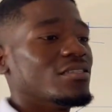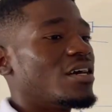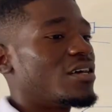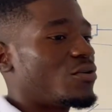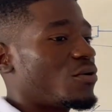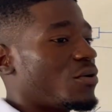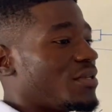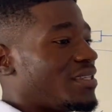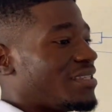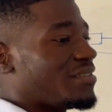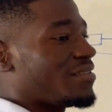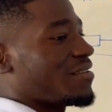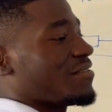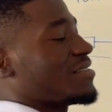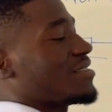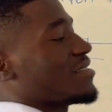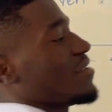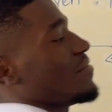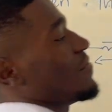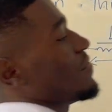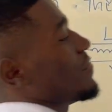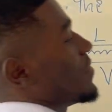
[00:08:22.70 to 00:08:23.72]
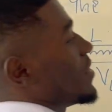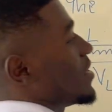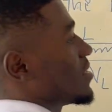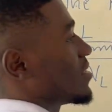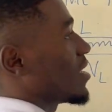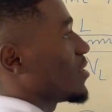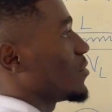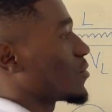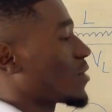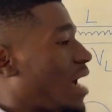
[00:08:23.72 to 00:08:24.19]
not in the same phase that
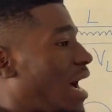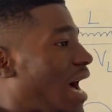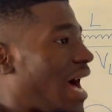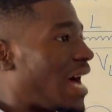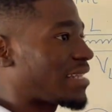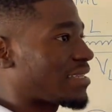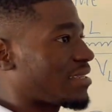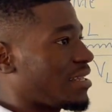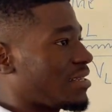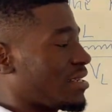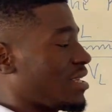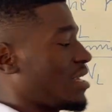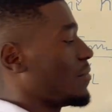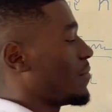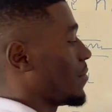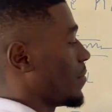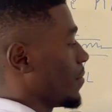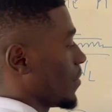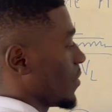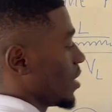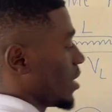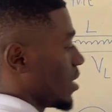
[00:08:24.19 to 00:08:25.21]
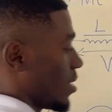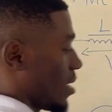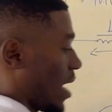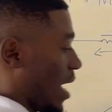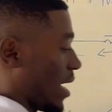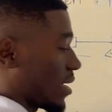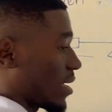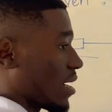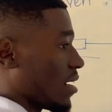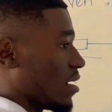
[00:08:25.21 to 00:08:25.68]
you can add them like
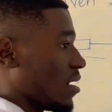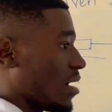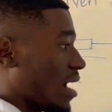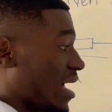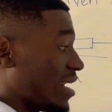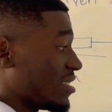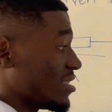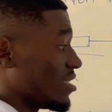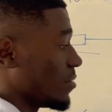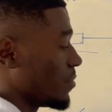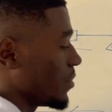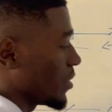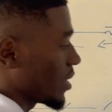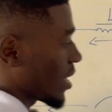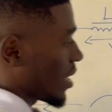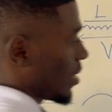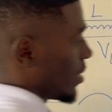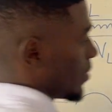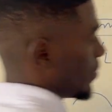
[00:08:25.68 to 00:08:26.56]
algebraically.